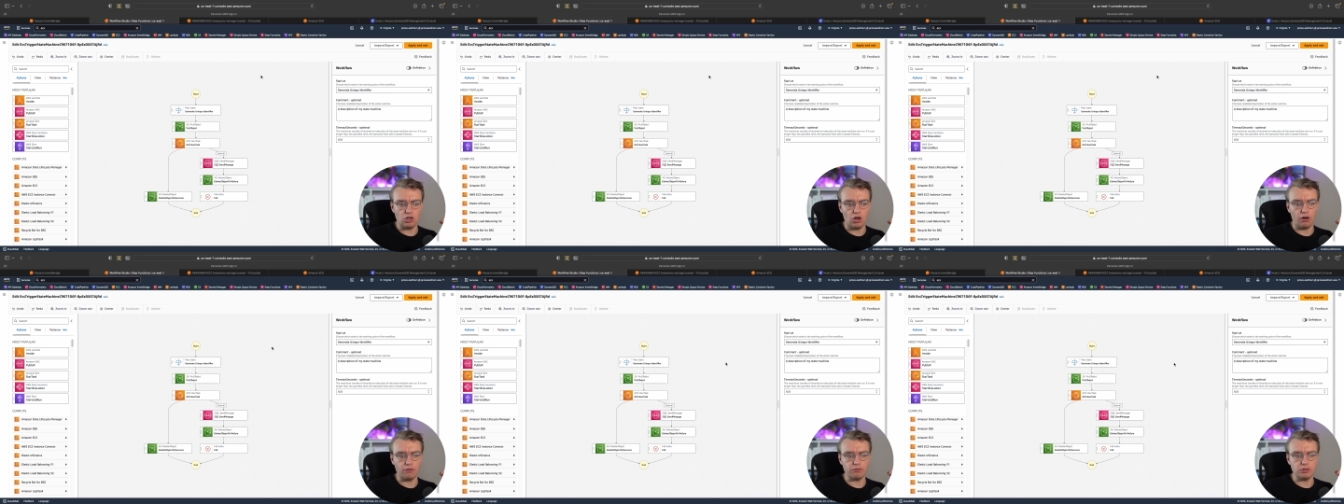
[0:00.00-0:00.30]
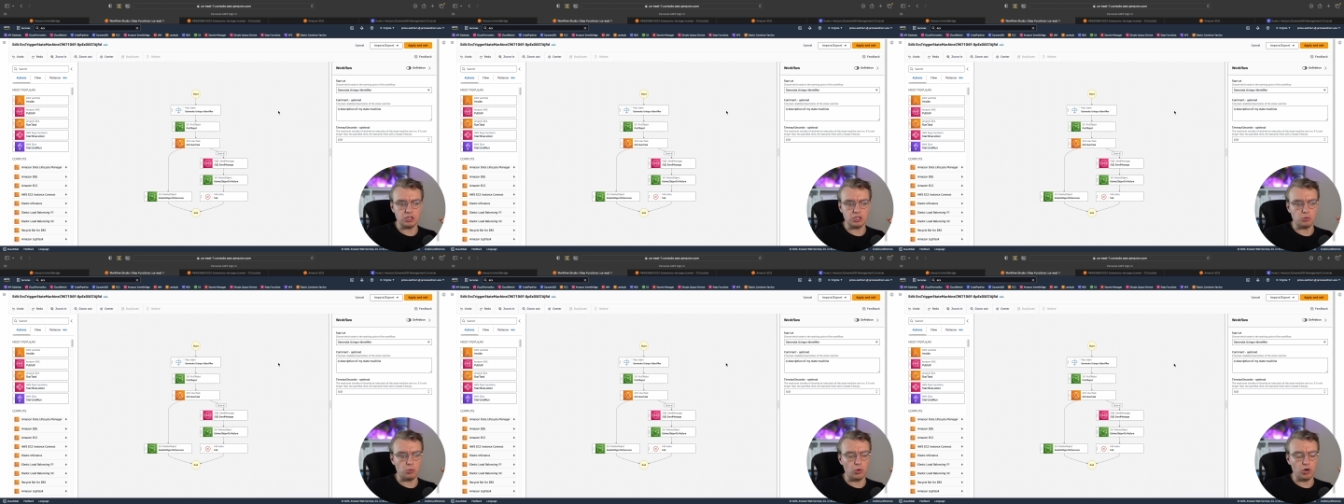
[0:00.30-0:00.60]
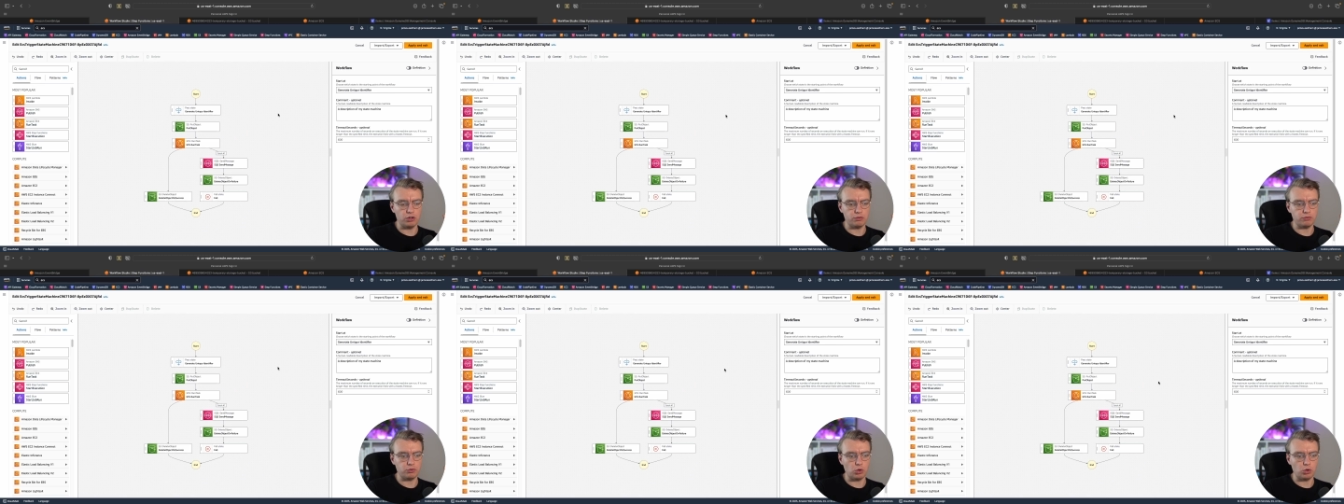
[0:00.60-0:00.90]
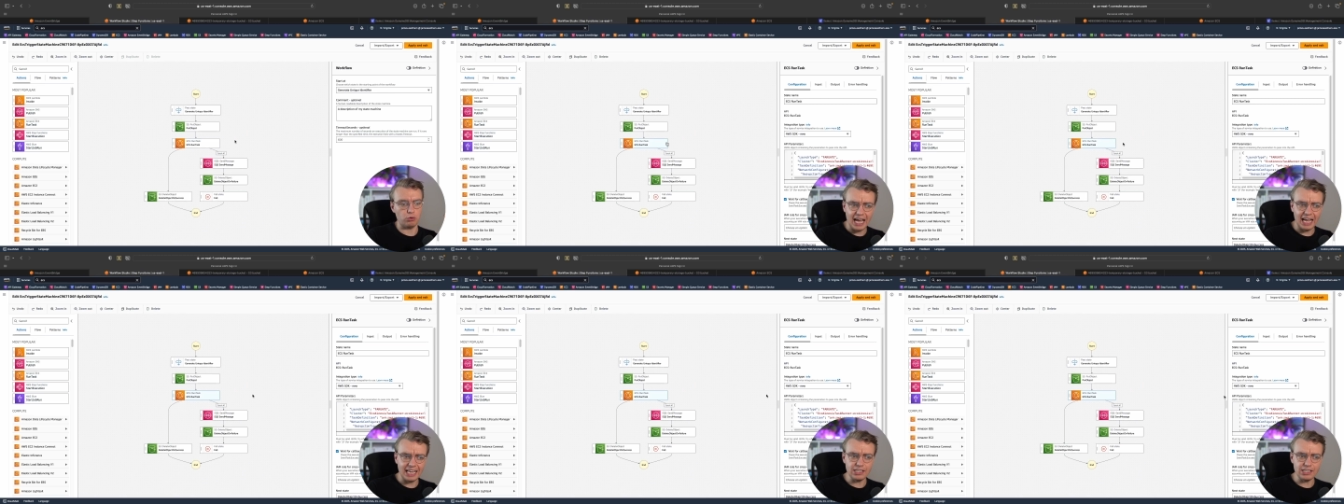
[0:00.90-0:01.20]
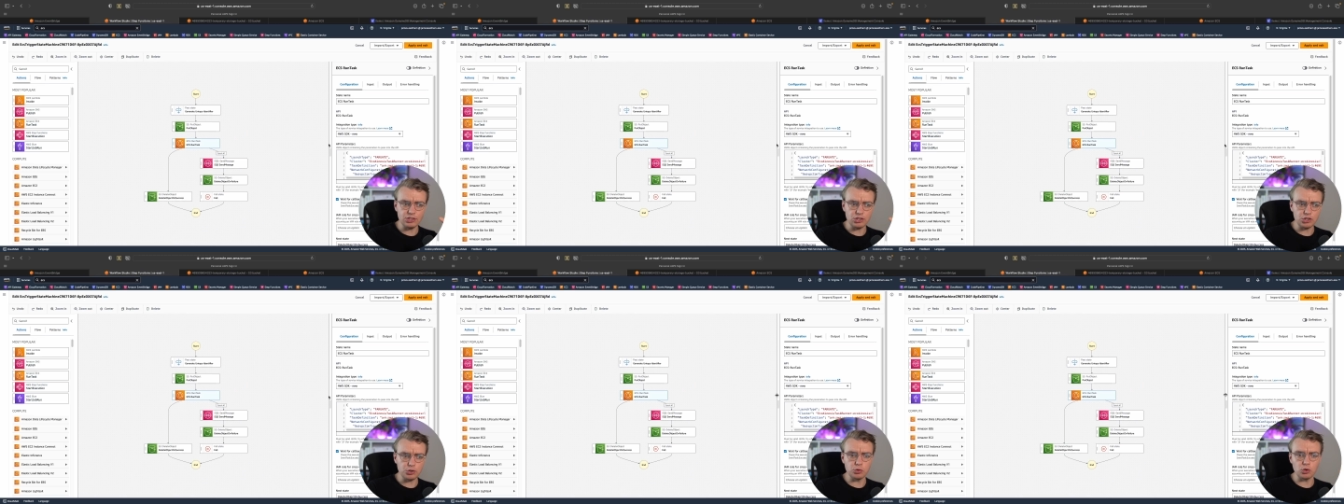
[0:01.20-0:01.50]
of this workflow
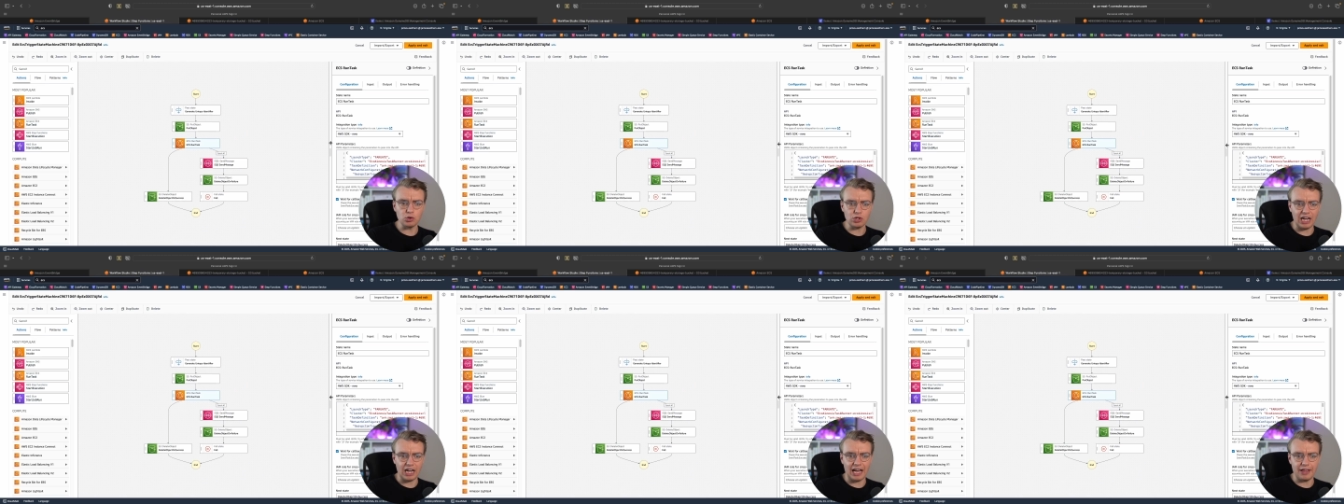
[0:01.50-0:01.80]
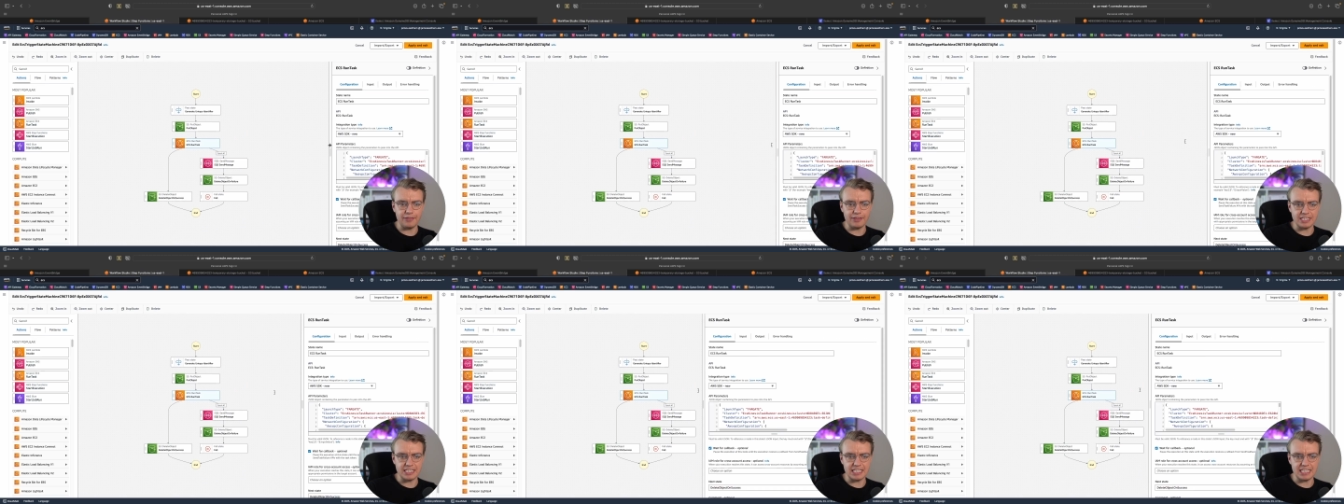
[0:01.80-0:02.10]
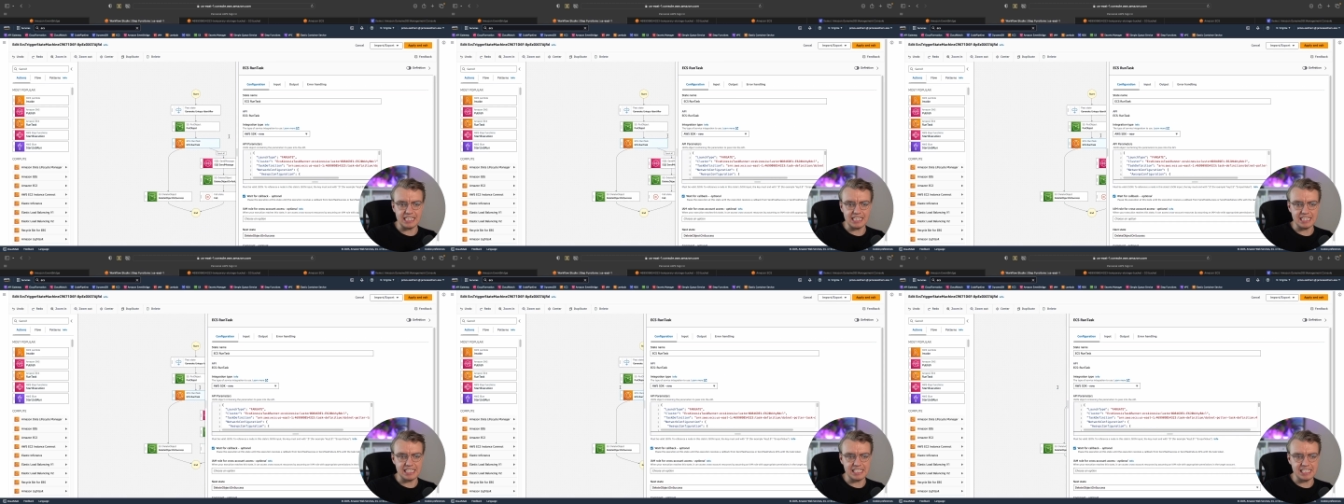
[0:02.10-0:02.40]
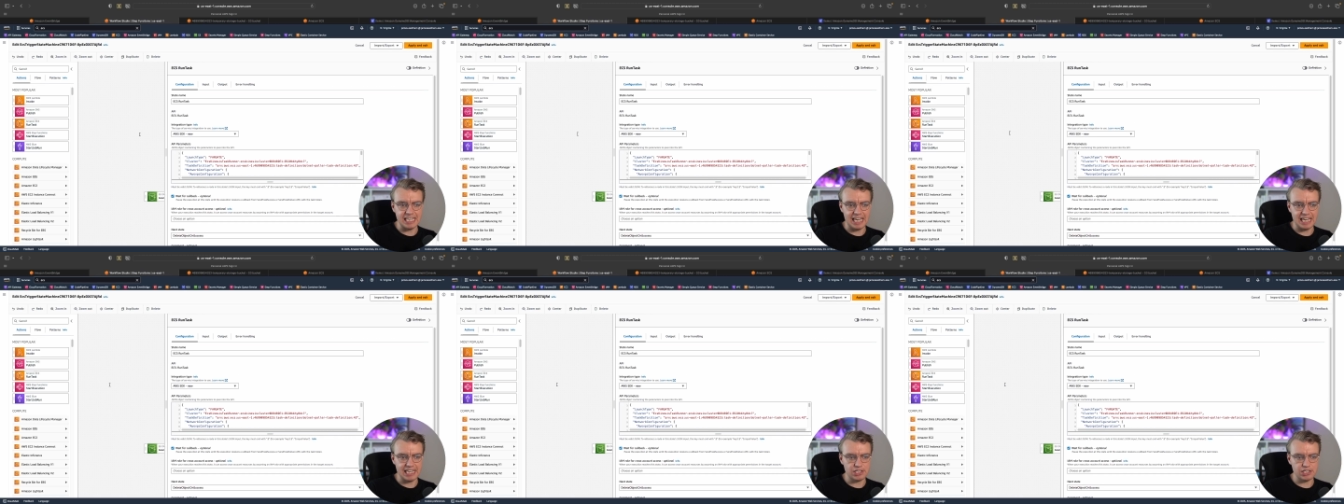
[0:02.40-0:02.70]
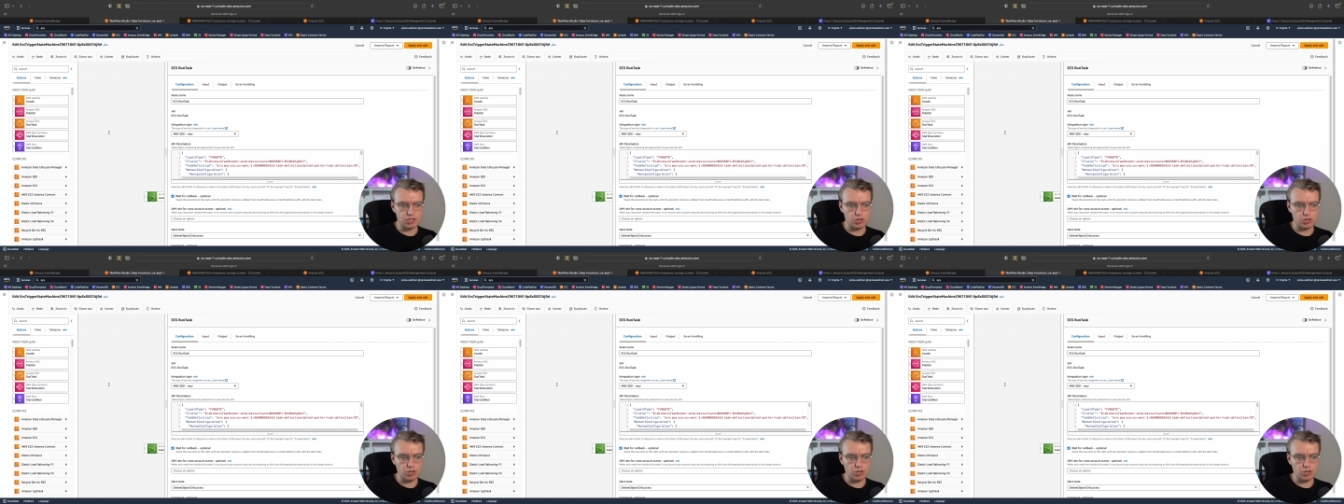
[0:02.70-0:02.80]
and you look at this ECS